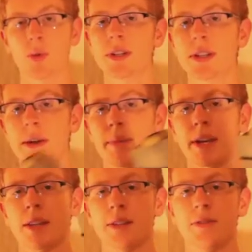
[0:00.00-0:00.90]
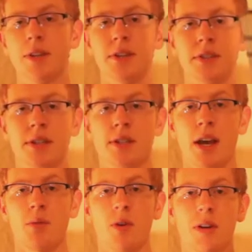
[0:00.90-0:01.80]
reason I'm making this video is because
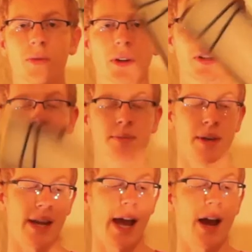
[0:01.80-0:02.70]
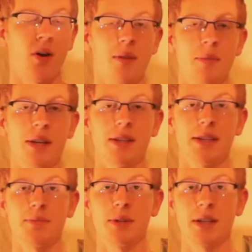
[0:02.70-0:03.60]
I want to quickly explain how I made
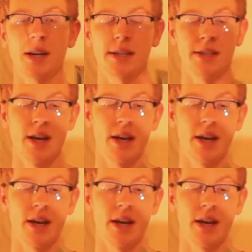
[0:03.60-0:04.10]
this, because